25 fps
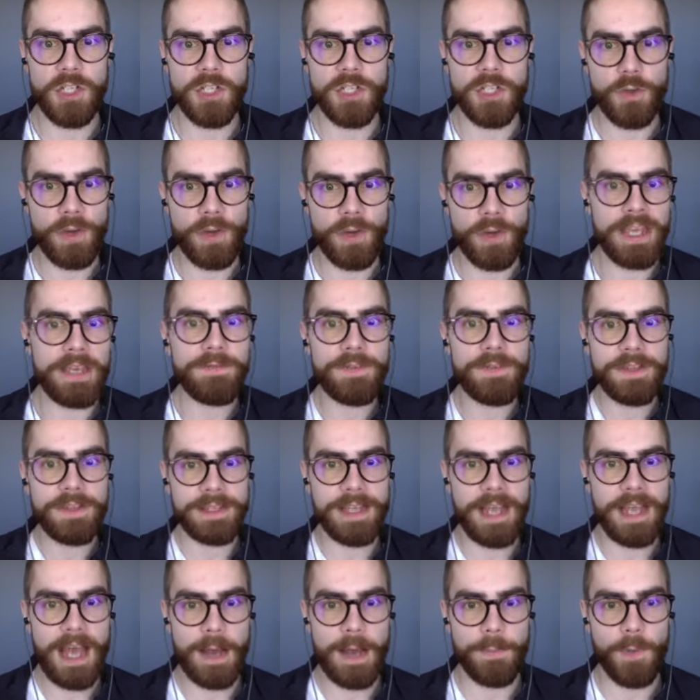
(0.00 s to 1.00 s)
So even
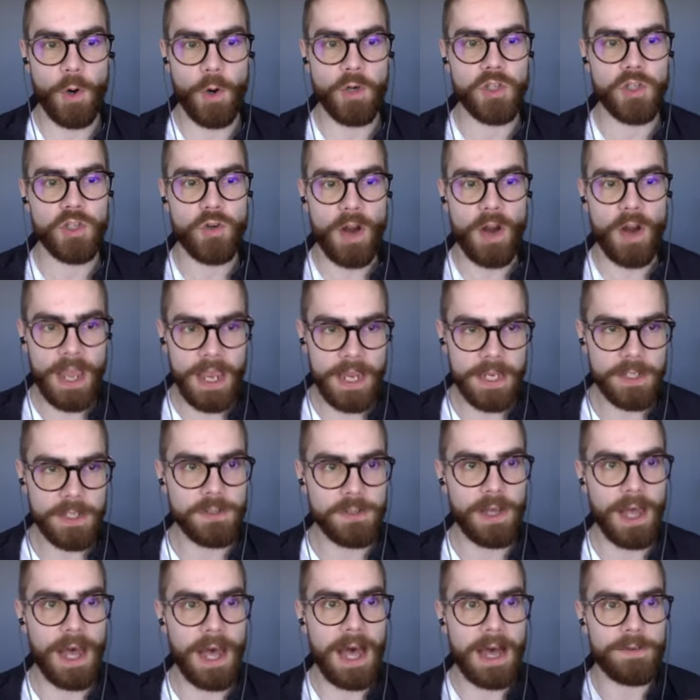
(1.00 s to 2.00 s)
them are trying to
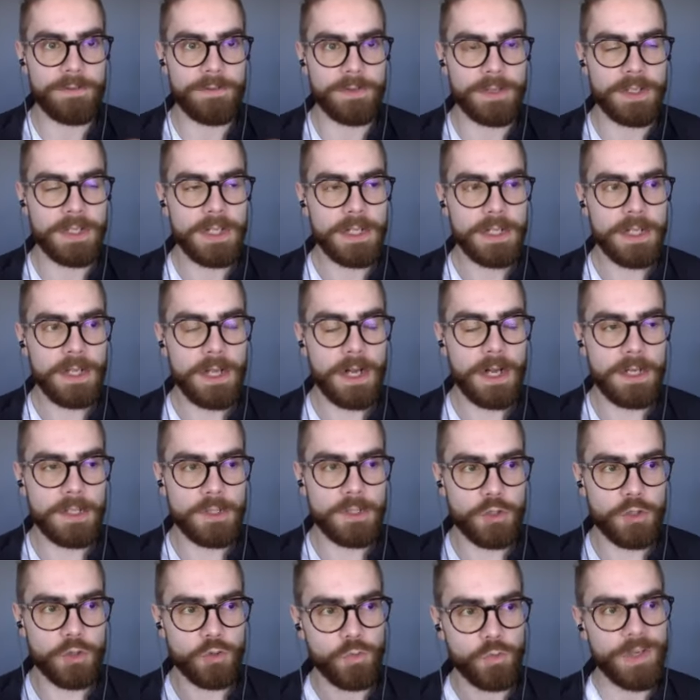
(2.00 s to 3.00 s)
have
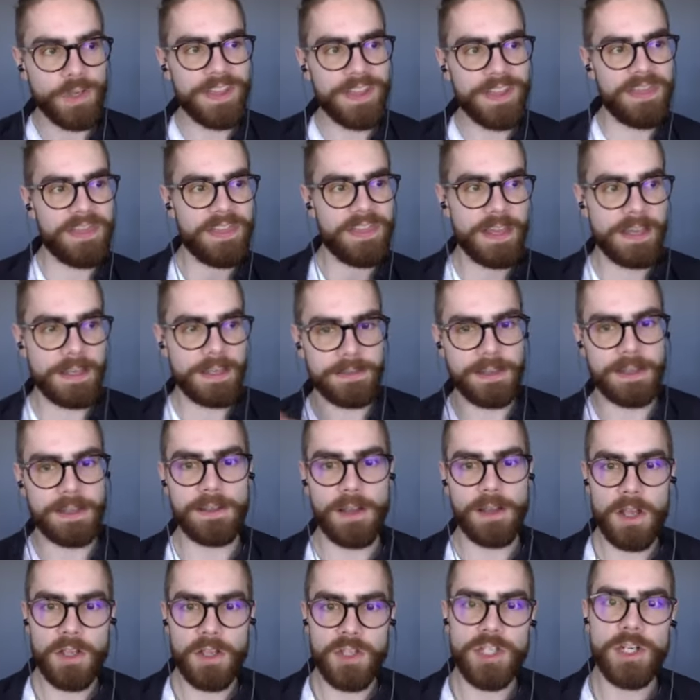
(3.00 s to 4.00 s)
to rethink
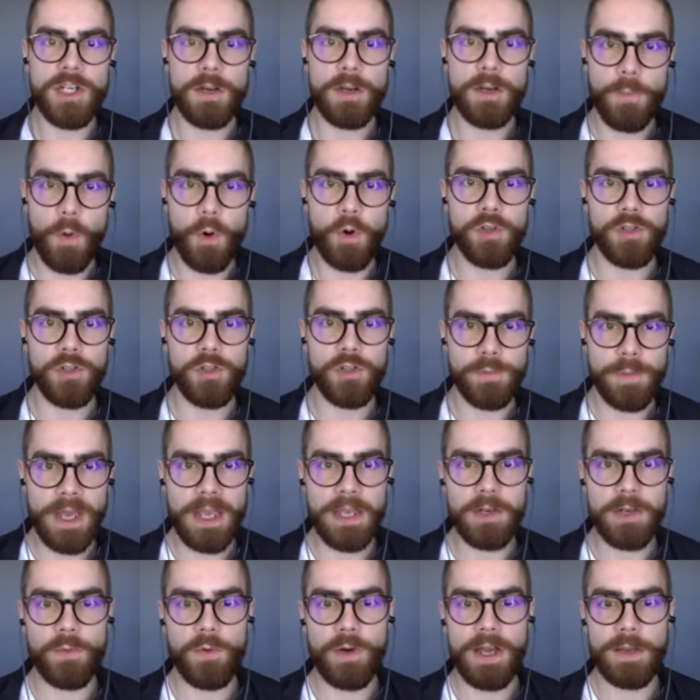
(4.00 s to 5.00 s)
technology in a more
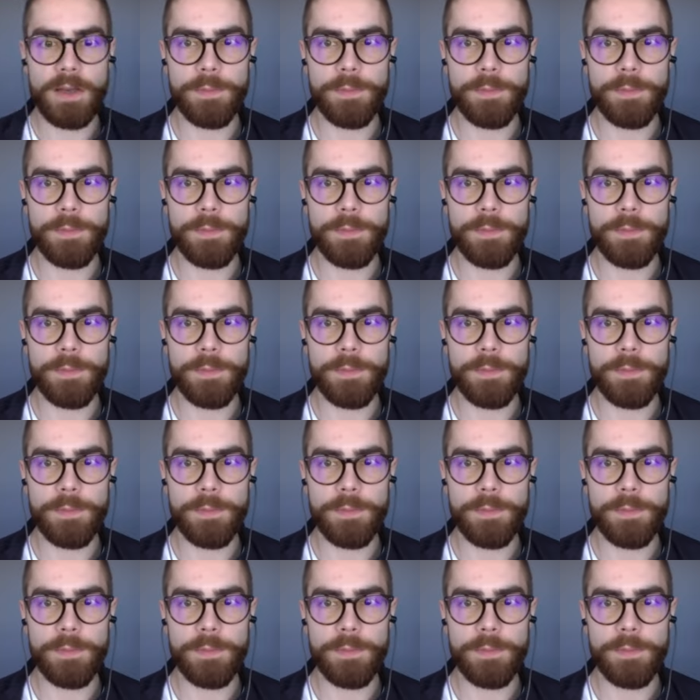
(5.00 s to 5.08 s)
humane way.